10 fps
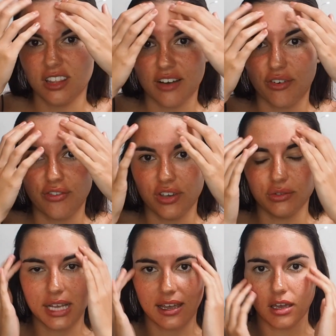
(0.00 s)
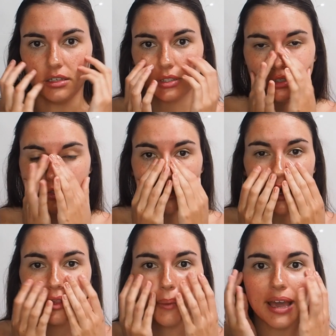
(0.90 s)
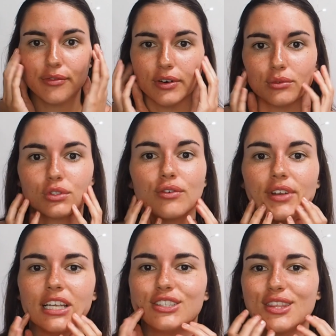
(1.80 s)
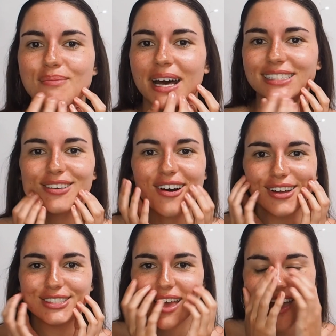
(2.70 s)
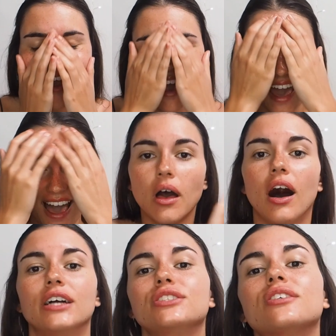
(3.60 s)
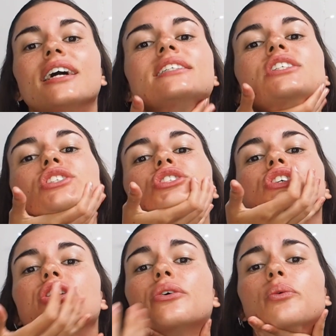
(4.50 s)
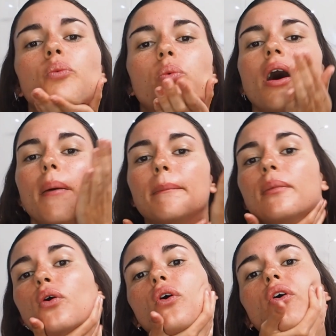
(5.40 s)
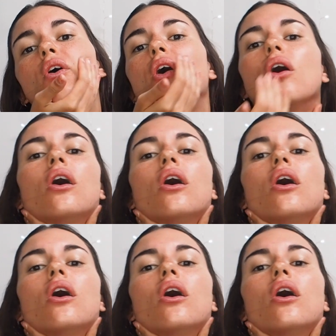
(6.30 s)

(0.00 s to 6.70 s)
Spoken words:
that for a few seconds. I just like the way it feels to finish the massage. And I just like to do one more